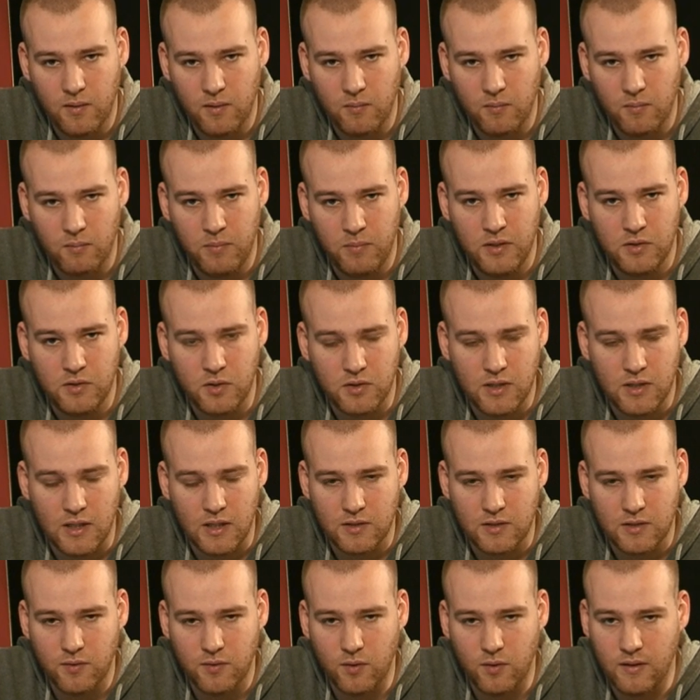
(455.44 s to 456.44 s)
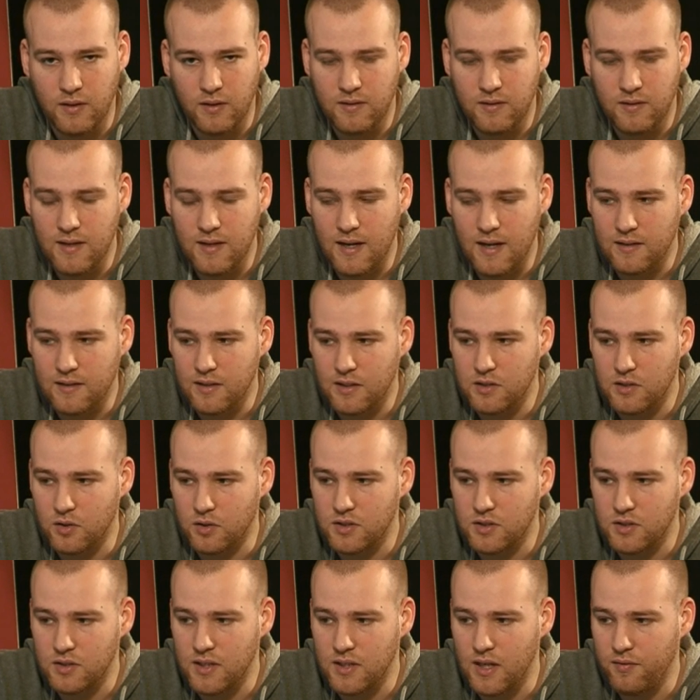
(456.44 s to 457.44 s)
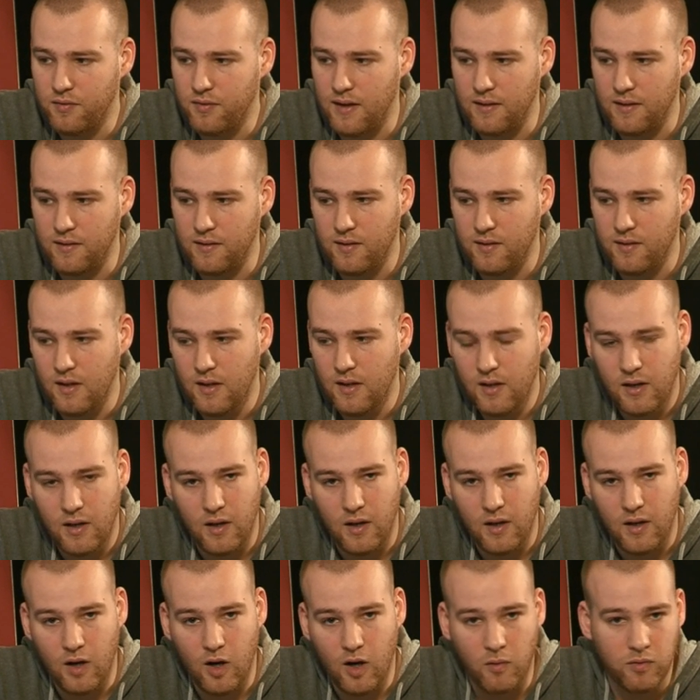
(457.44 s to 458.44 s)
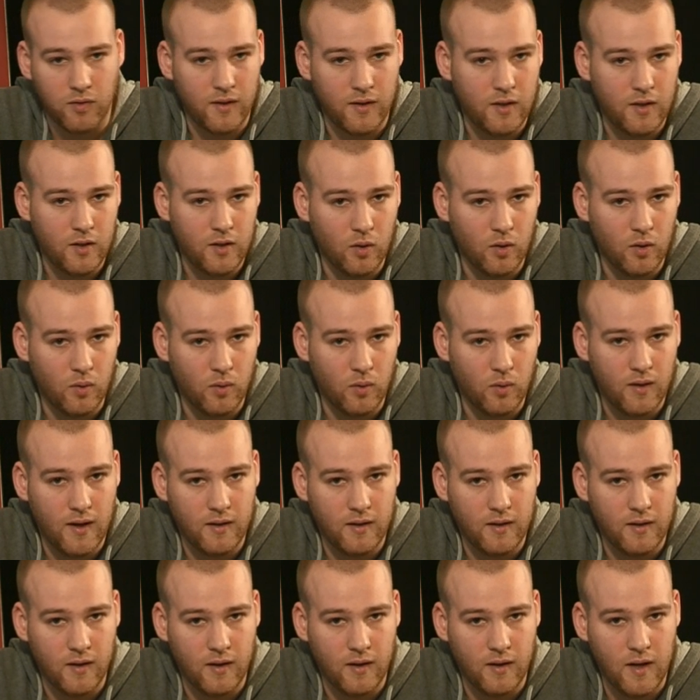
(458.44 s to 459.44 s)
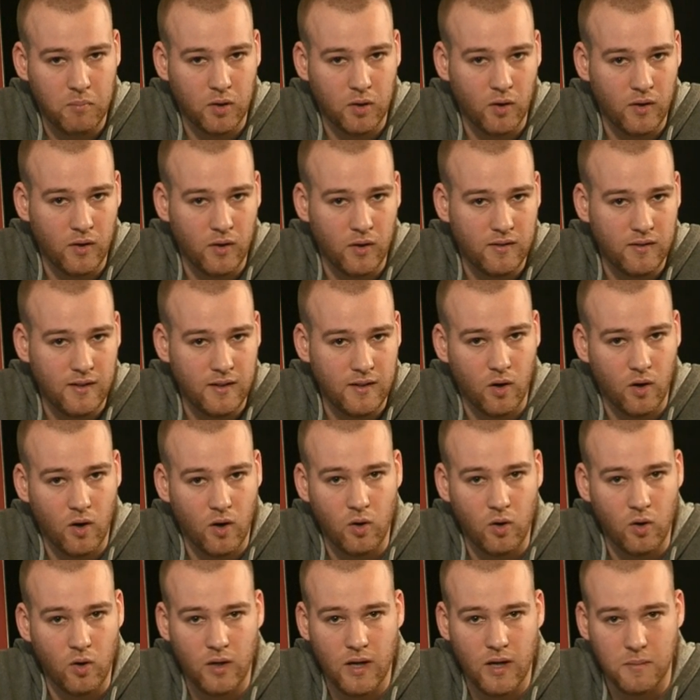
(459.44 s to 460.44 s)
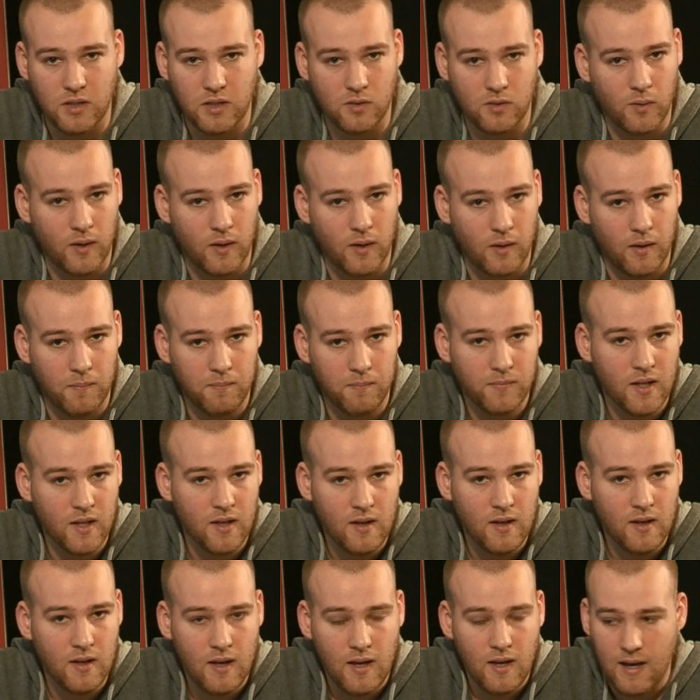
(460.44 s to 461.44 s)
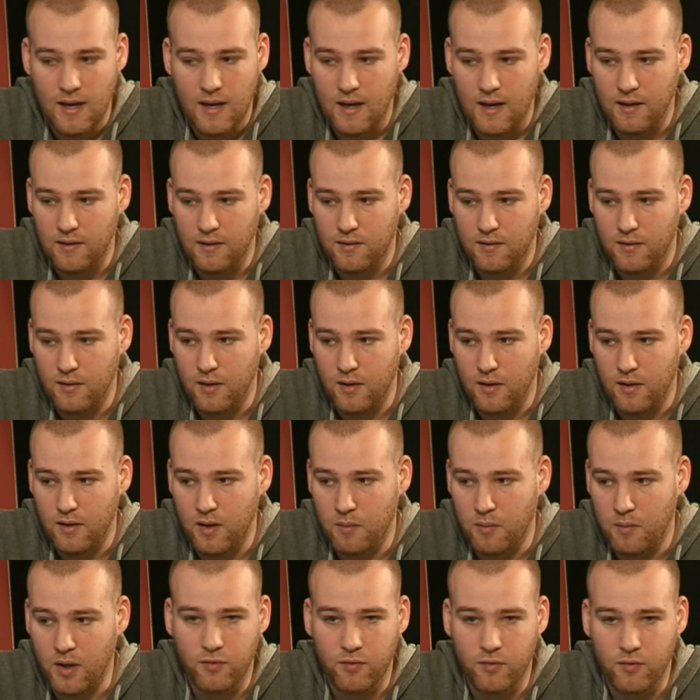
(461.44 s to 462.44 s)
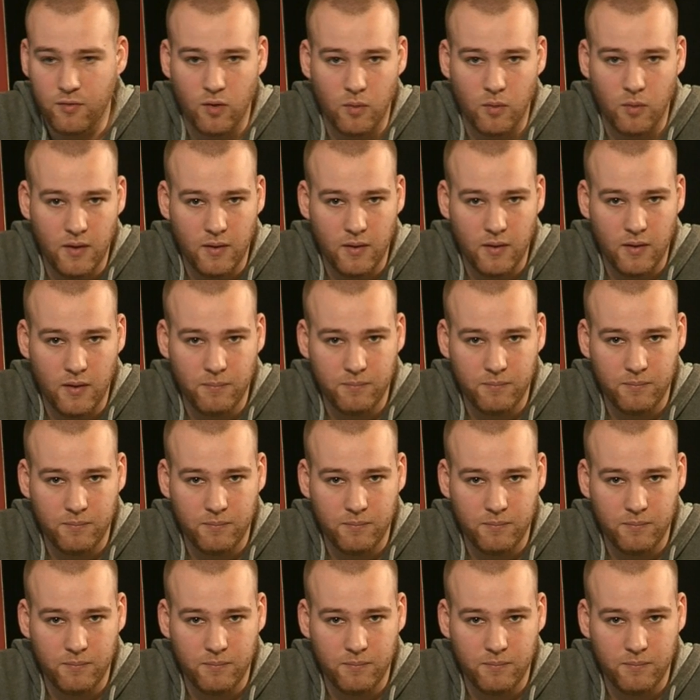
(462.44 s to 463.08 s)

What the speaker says: be successful in the tactics yourself, and hopefully you can employ it in your own games as well. And apart from the